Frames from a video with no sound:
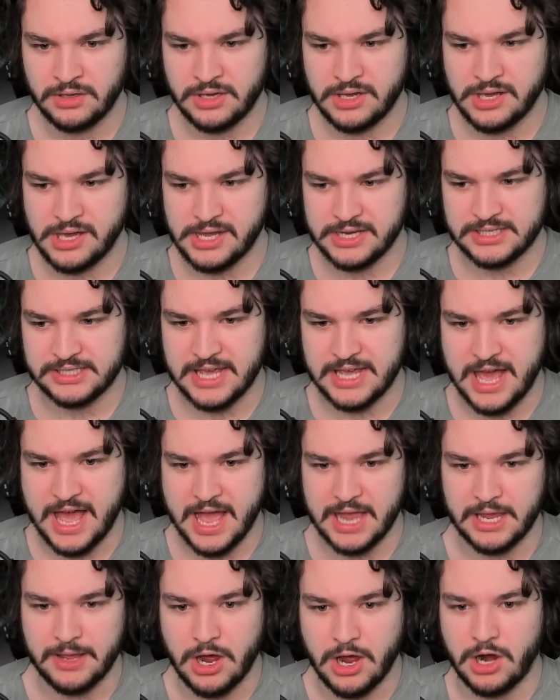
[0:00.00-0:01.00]

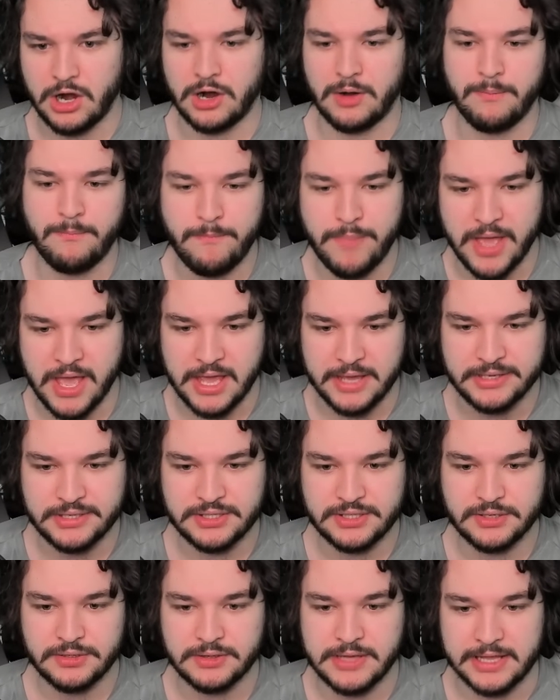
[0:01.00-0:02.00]
attack our
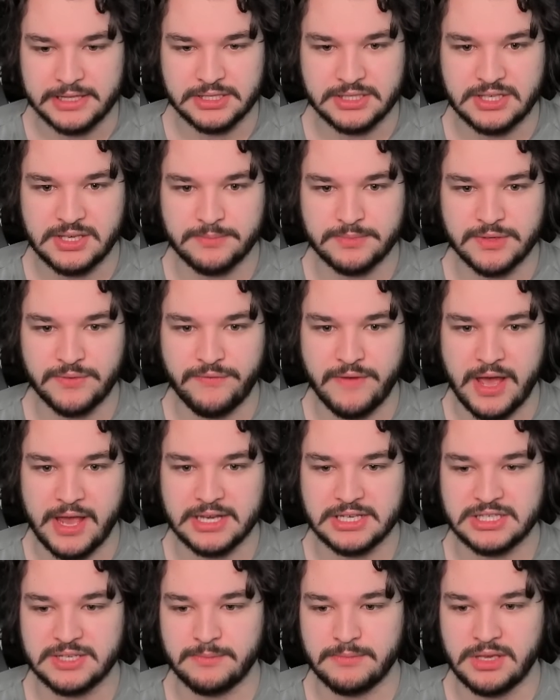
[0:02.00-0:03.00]
base. That seems
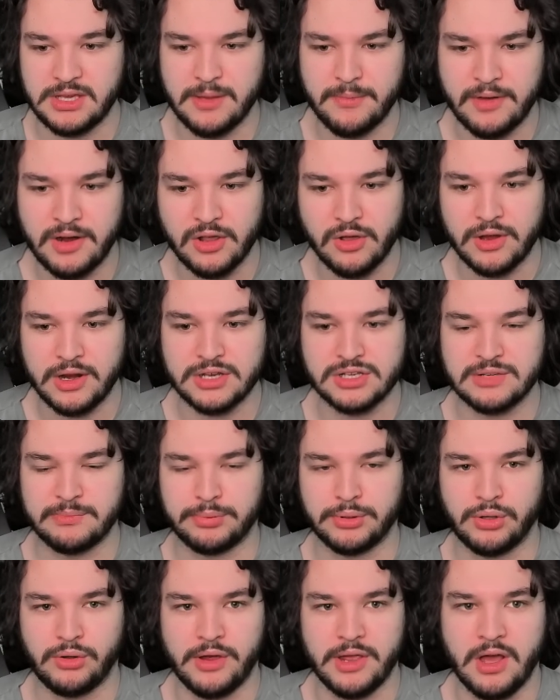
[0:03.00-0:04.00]
fine to me. I'm going to go ahead and
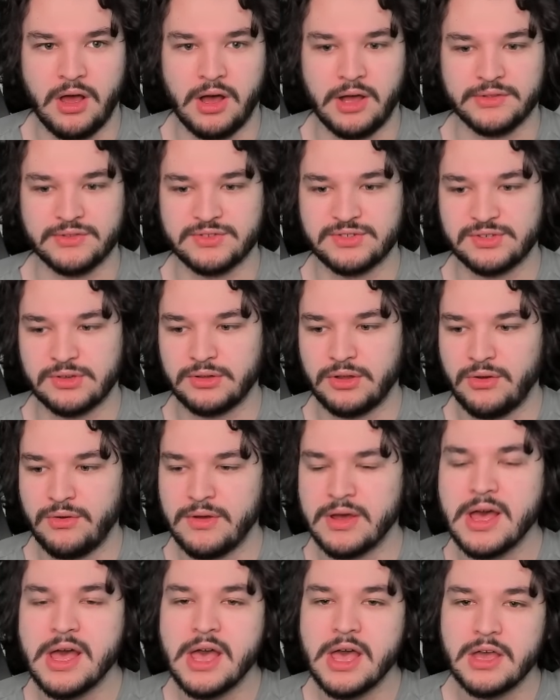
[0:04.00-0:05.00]
deploy Han
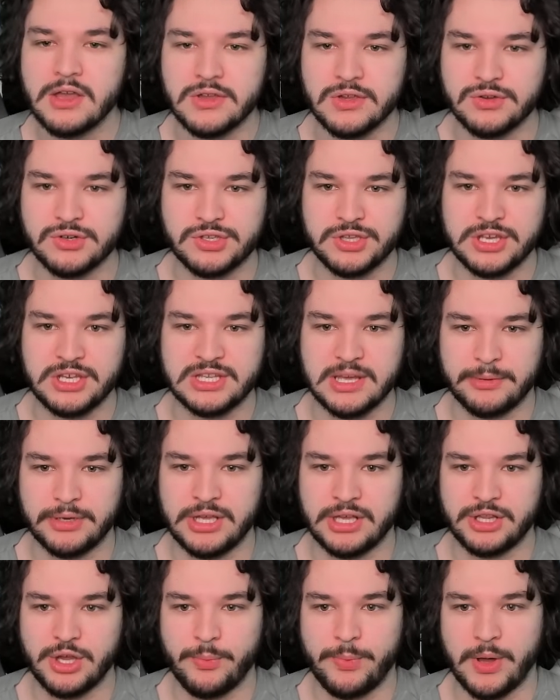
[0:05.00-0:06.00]
Solo. Usually double
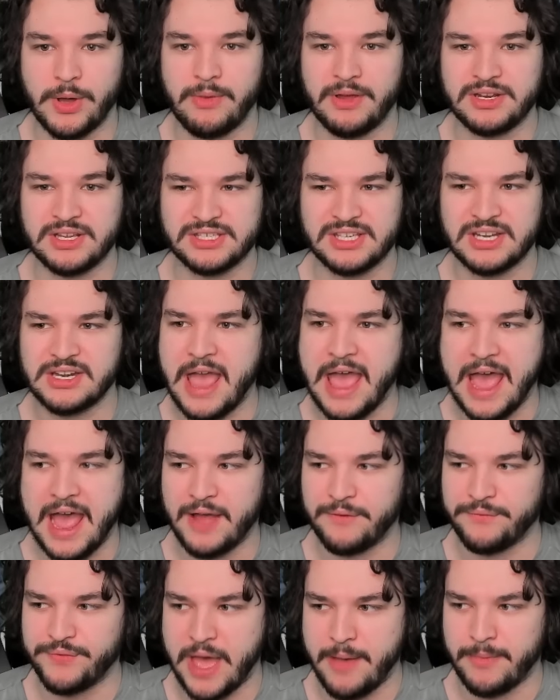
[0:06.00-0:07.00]
yellow Boba doesn't
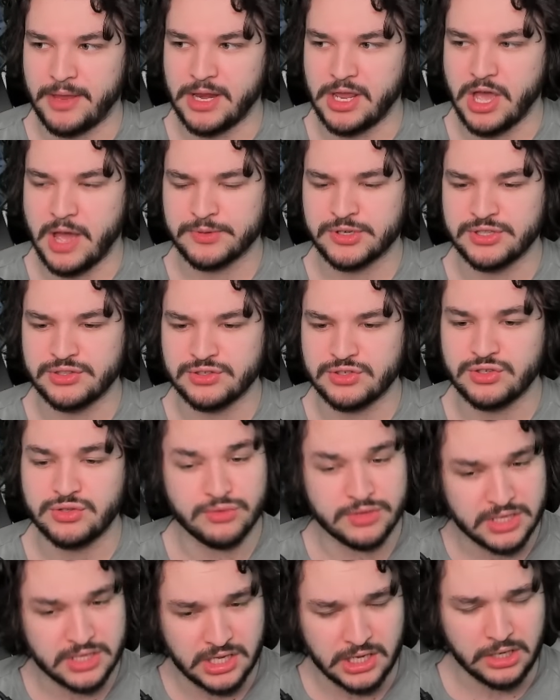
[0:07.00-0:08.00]
have that many options to
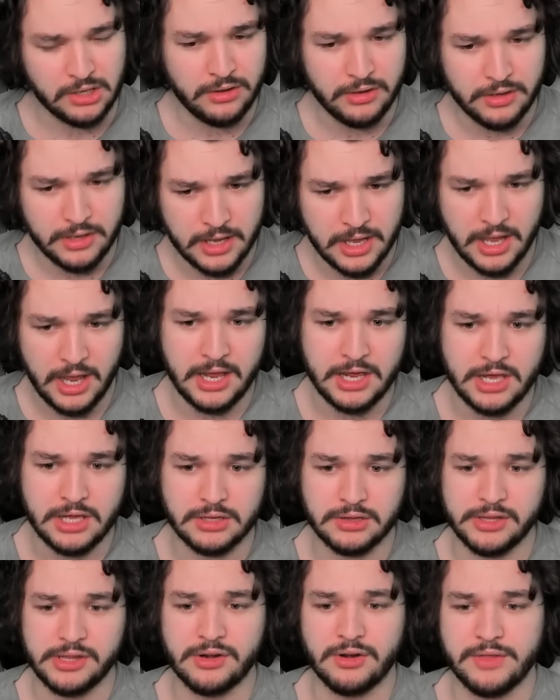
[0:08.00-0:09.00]
kill a
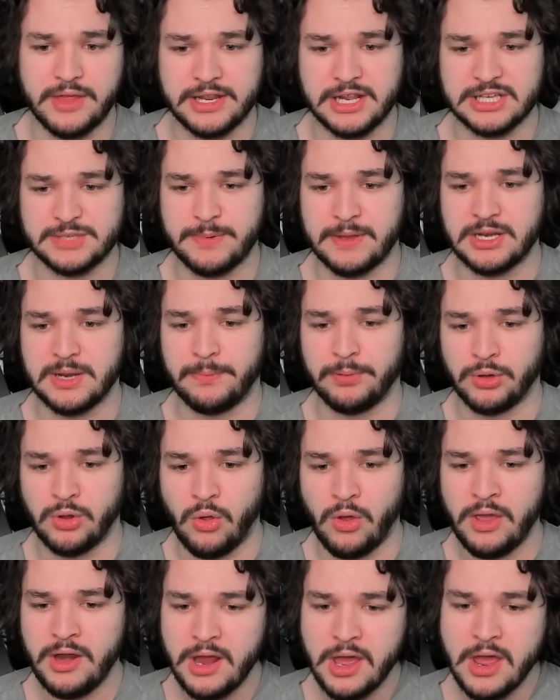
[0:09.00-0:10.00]
leader that has been deployed.